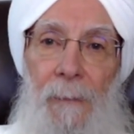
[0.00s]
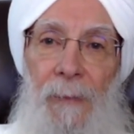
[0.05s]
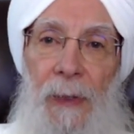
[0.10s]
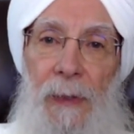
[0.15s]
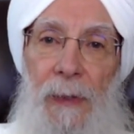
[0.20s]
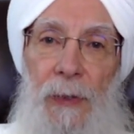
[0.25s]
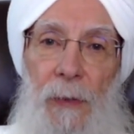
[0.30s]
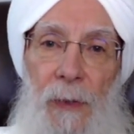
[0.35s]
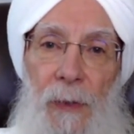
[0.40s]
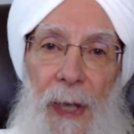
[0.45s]

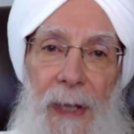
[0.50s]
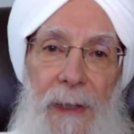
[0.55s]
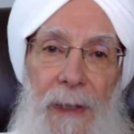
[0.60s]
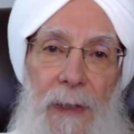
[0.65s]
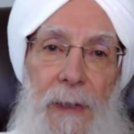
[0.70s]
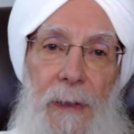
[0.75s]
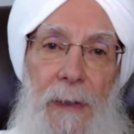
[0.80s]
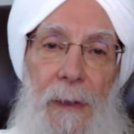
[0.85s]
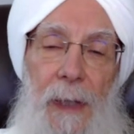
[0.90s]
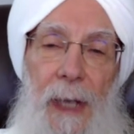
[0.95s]
So
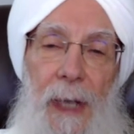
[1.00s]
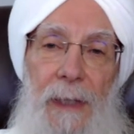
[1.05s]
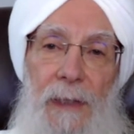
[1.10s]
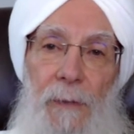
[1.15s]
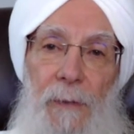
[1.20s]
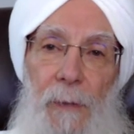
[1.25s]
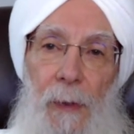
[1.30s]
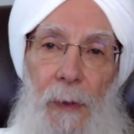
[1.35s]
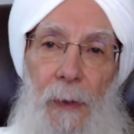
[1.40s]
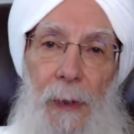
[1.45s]
that's
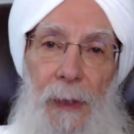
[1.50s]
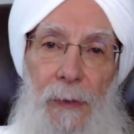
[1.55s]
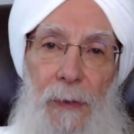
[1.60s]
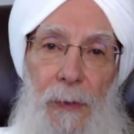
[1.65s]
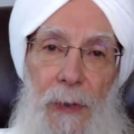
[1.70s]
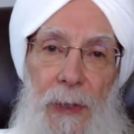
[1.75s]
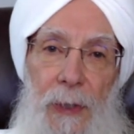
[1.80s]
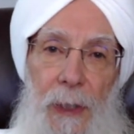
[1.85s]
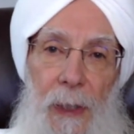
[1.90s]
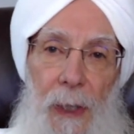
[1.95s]
a very
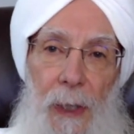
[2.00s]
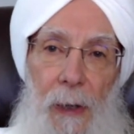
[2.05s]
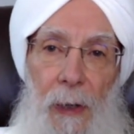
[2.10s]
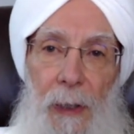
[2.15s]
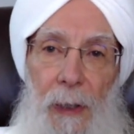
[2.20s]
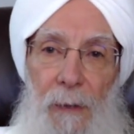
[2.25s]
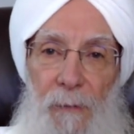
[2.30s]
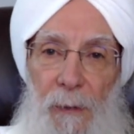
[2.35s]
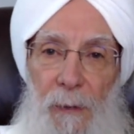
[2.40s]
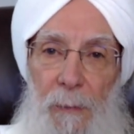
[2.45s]
interesting
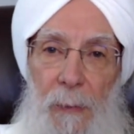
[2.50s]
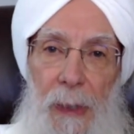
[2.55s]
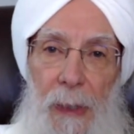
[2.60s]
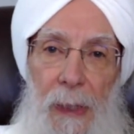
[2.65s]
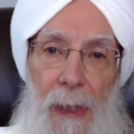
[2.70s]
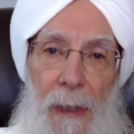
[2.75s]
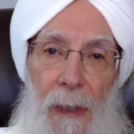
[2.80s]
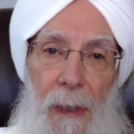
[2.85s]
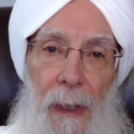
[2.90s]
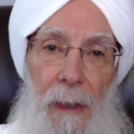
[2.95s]
area for
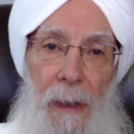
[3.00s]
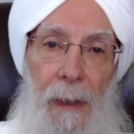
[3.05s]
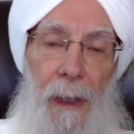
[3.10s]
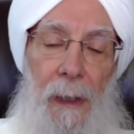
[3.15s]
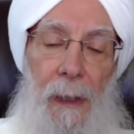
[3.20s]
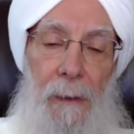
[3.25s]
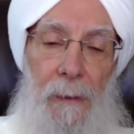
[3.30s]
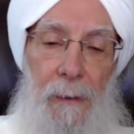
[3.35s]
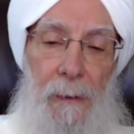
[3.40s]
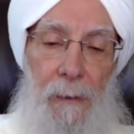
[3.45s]
me,
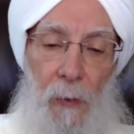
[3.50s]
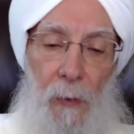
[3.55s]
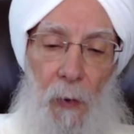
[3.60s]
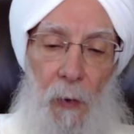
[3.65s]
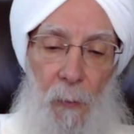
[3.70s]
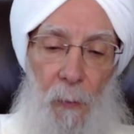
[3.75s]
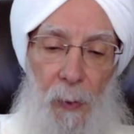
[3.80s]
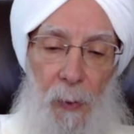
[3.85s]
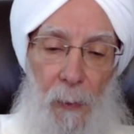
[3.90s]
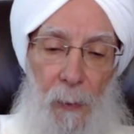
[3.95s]
and the
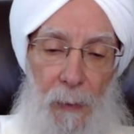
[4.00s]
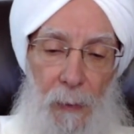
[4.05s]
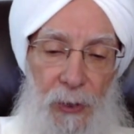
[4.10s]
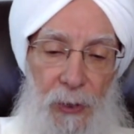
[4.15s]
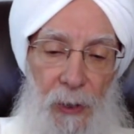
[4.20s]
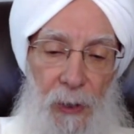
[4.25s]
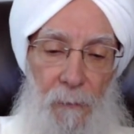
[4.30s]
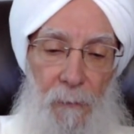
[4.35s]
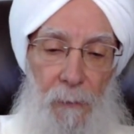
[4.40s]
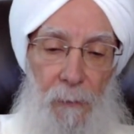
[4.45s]
whole
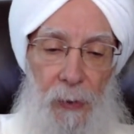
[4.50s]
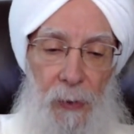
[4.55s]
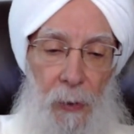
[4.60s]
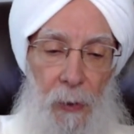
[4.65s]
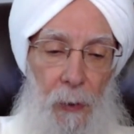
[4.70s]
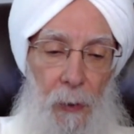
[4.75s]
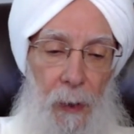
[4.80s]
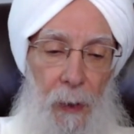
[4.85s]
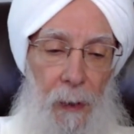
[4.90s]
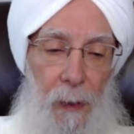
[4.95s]
promotion of
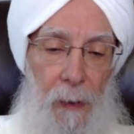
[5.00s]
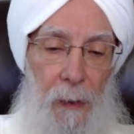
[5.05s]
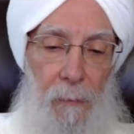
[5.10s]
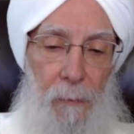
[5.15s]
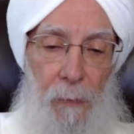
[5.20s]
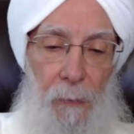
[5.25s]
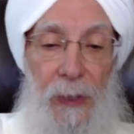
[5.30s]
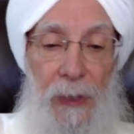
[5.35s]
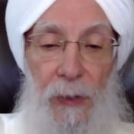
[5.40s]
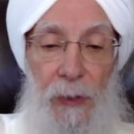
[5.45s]
yoga
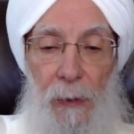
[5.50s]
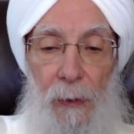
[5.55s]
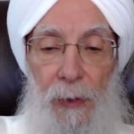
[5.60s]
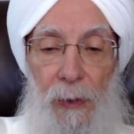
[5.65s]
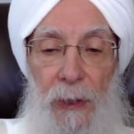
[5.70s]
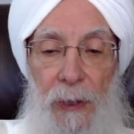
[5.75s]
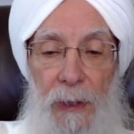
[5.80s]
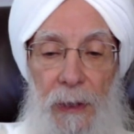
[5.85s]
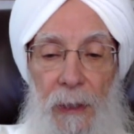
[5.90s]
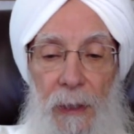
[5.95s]

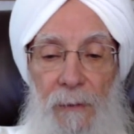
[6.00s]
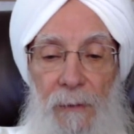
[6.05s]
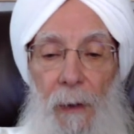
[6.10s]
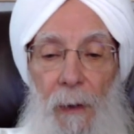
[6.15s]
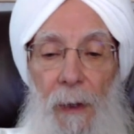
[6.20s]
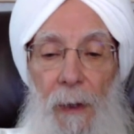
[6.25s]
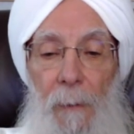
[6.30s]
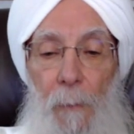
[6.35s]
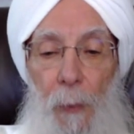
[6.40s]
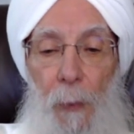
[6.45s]
research is
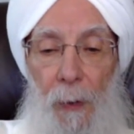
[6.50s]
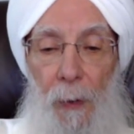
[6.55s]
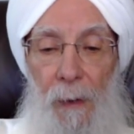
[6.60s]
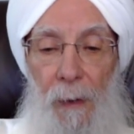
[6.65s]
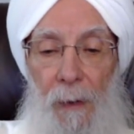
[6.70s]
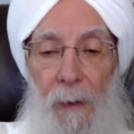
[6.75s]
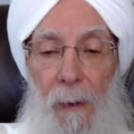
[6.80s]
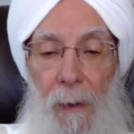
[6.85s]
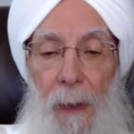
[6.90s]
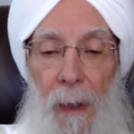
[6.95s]
very
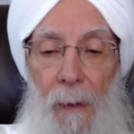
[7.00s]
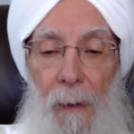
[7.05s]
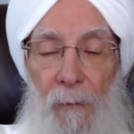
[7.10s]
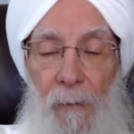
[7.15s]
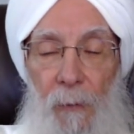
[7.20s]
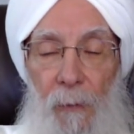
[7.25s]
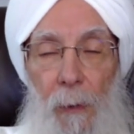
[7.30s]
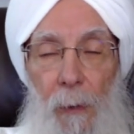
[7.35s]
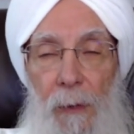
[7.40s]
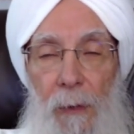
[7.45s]
important
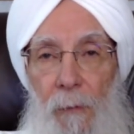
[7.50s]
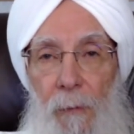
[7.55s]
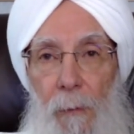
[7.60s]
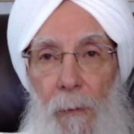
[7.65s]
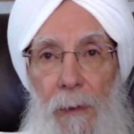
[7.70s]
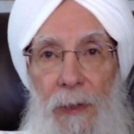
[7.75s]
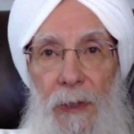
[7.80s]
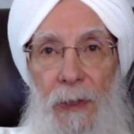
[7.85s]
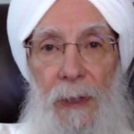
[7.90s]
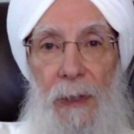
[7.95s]

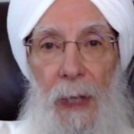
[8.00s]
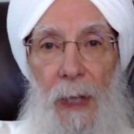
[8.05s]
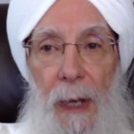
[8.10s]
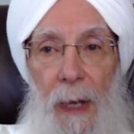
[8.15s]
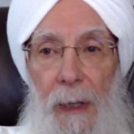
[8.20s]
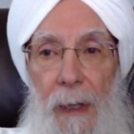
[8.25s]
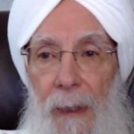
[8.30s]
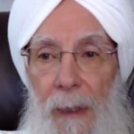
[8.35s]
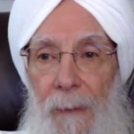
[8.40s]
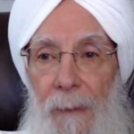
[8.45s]
for
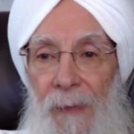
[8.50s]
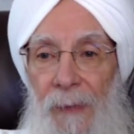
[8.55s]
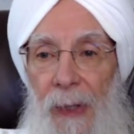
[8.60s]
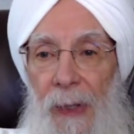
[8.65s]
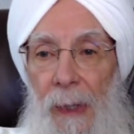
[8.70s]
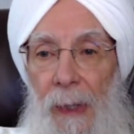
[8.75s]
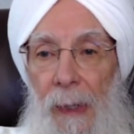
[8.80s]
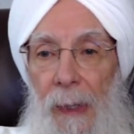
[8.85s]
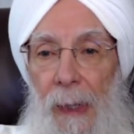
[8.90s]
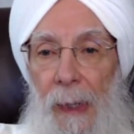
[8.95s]
society.
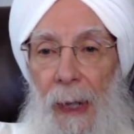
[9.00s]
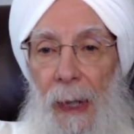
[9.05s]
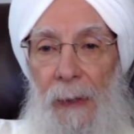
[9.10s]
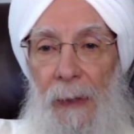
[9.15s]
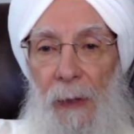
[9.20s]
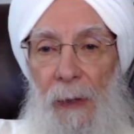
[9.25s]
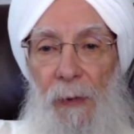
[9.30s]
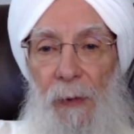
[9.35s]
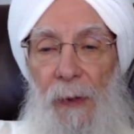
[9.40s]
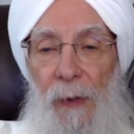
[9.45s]

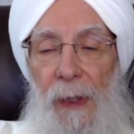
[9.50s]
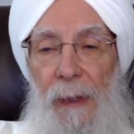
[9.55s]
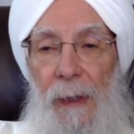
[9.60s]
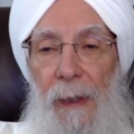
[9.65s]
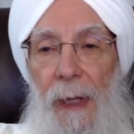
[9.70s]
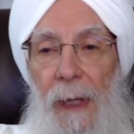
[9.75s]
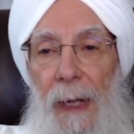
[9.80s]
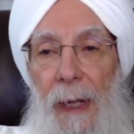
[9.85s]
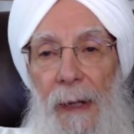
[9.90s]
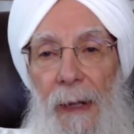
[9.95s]
And the other thing
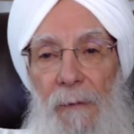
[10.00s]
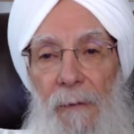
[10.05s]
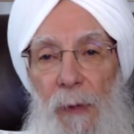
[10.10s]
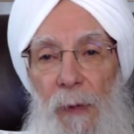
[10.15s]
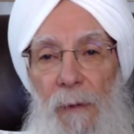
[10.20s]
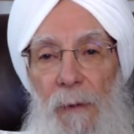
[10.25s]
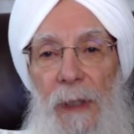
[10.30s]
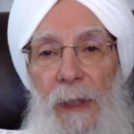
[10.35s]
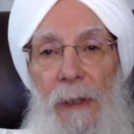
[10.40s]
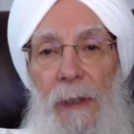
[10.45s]
that I have
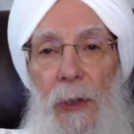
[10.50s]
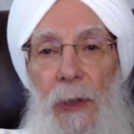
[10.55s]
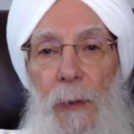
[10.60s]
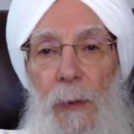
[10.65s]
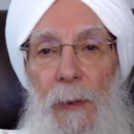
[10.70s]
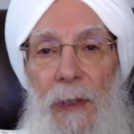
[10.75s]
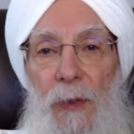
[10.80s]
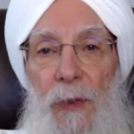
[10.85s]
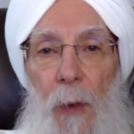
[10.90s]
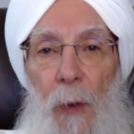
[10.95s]
moved
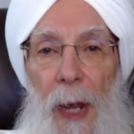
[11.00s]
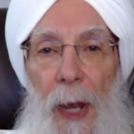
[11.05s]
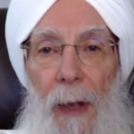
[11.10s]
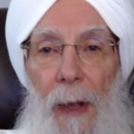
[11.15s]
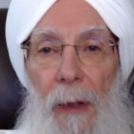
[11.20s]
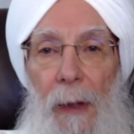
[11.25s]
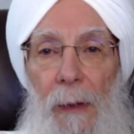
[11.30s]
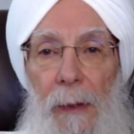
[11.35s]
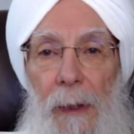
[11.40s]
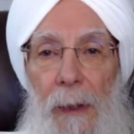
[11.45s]
into as
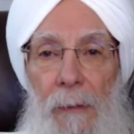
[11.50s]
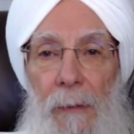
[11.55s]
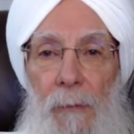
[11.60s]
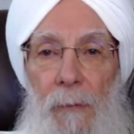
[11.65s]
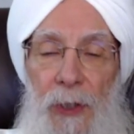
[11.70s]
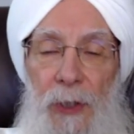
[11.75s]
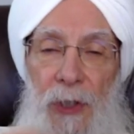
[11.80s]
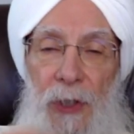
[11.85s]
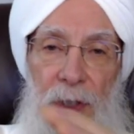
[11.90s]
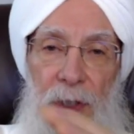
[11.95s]
well,
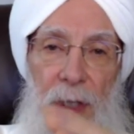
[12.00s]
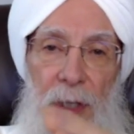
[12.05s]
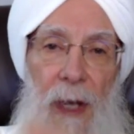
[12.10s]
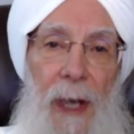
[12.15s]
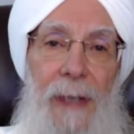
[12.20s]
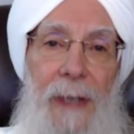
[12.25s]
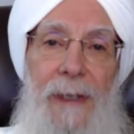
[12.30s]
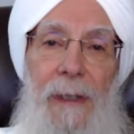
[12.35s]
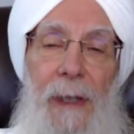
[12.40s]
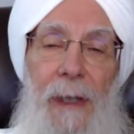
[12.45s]
which is
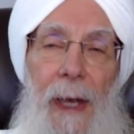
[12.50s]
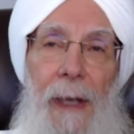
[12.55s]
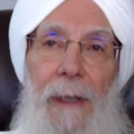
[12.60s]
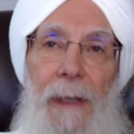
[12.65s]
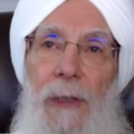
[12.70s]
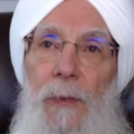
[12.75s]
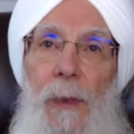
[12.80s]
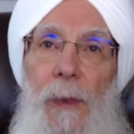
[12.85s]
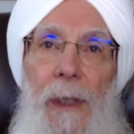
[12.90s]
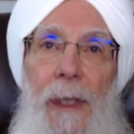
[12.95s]
tied to that,
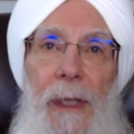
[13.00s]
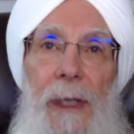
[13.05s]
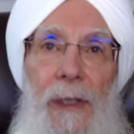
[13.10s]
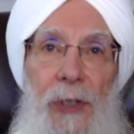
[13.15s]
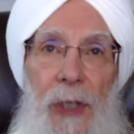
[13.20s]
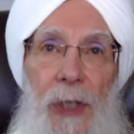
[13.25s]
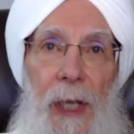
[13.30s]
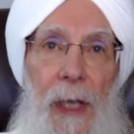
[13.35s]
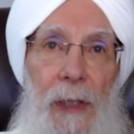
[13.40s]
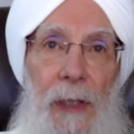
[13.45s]
is really
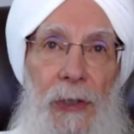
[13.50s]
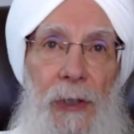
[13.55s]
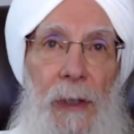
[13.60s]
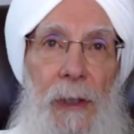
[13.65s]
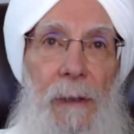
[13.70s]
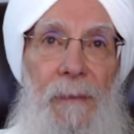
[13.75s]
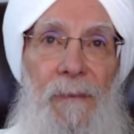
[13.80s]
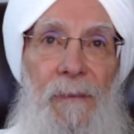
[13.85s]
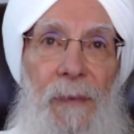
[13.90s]
education.